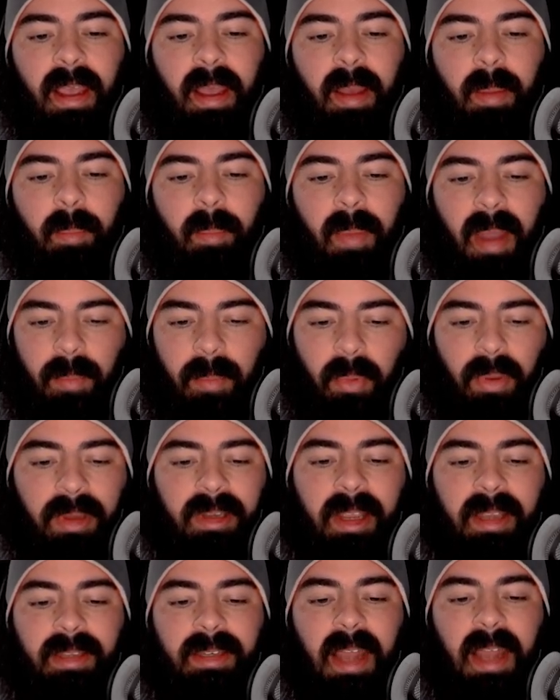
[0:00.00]
my Boid
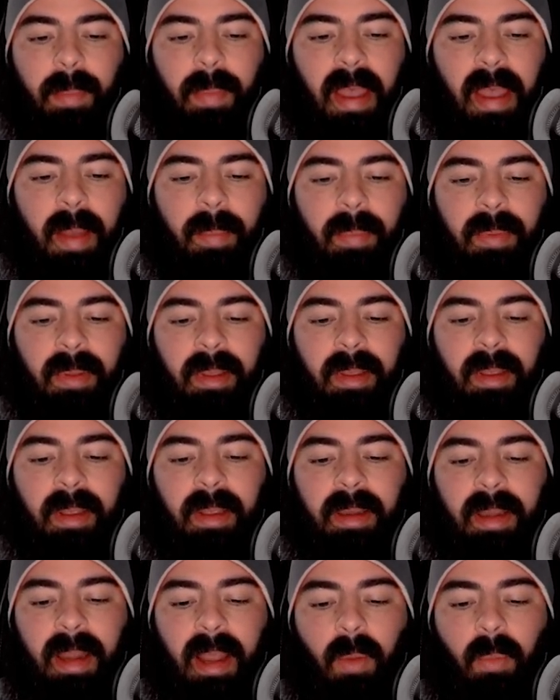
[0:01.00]
desktop app
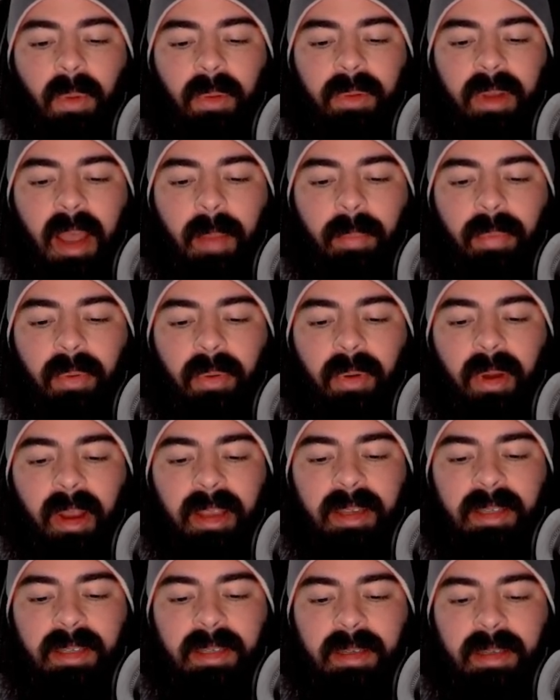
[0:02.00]
now will not
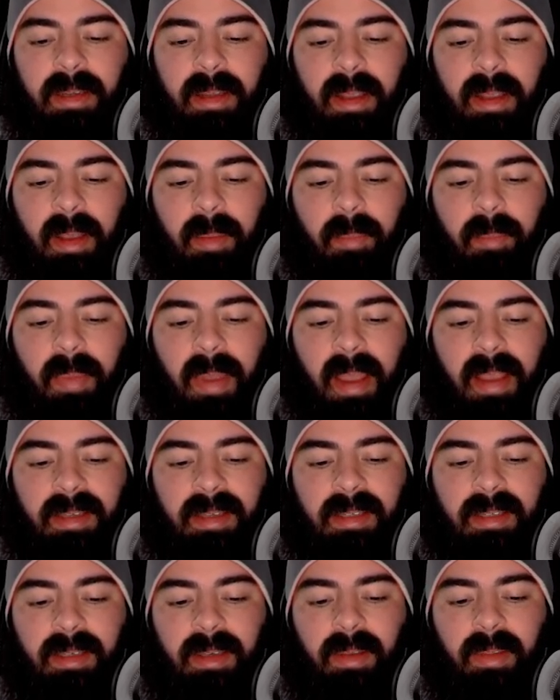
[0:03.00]
progress
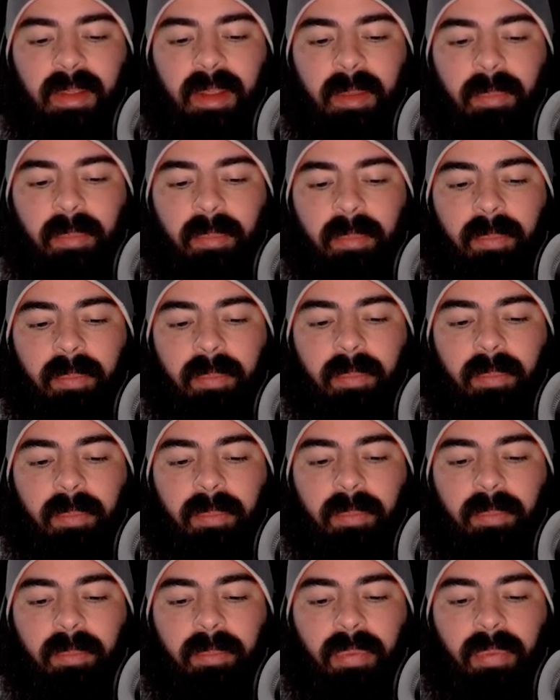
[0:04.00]
past the
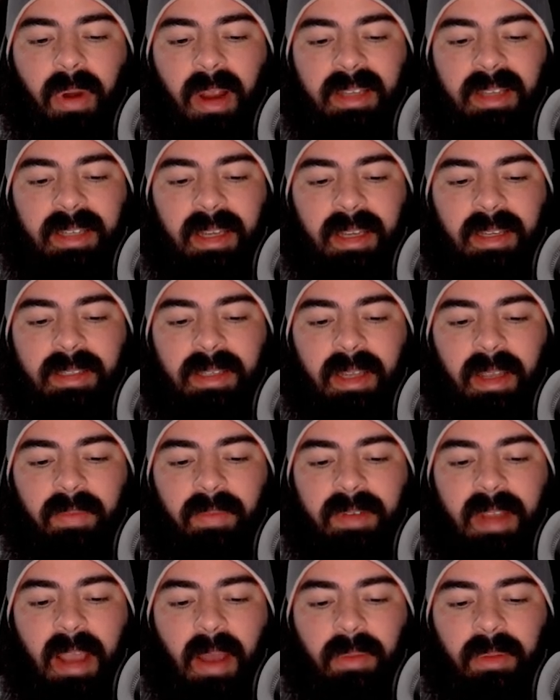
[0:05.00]
process
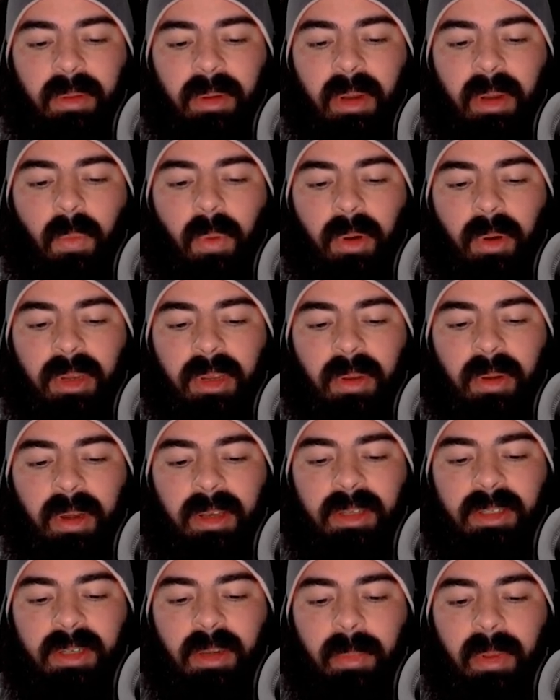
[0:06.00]
of downloading work
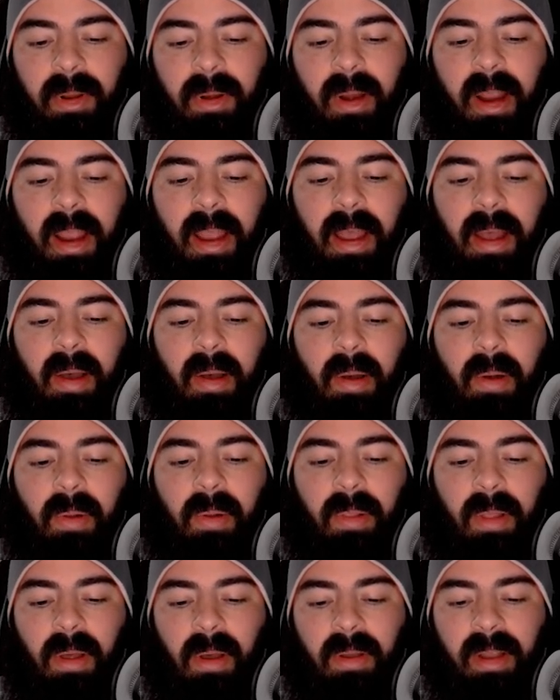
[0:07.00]
units. No matter
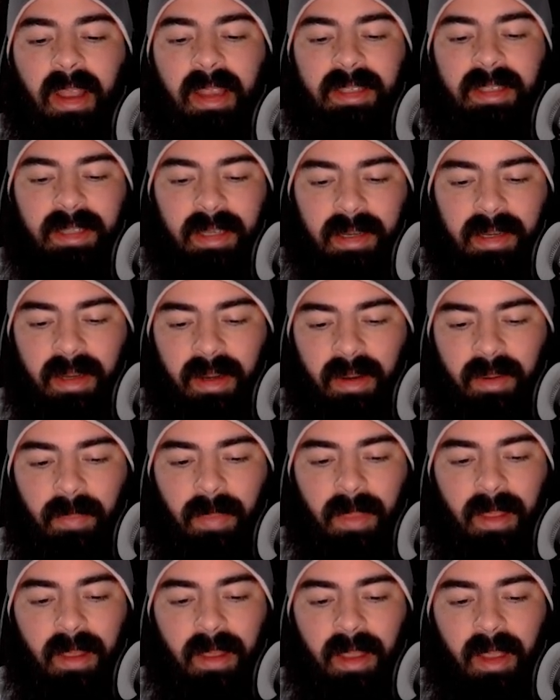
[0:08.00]
how long I sit here,
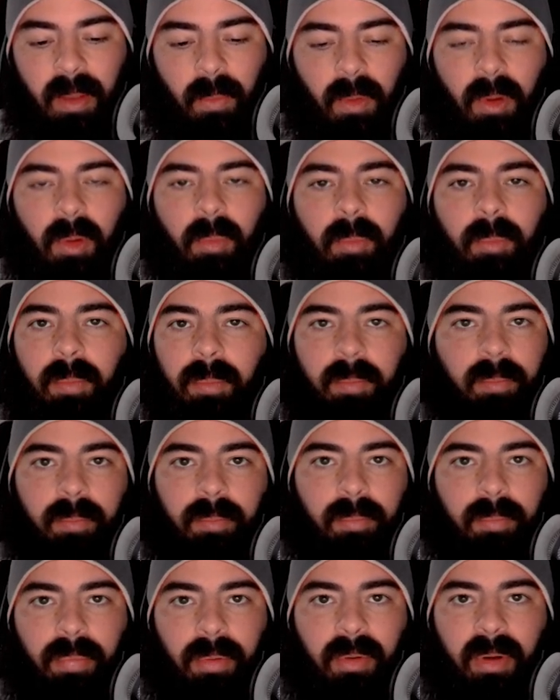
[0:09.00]
it won't
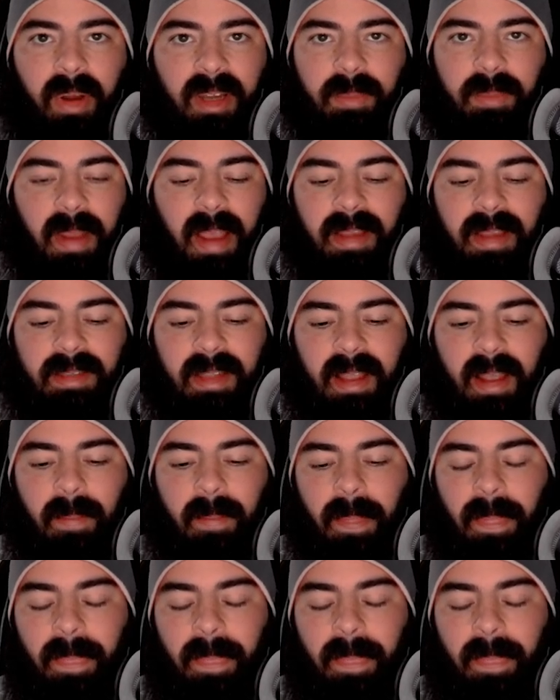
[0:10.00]
progress past that.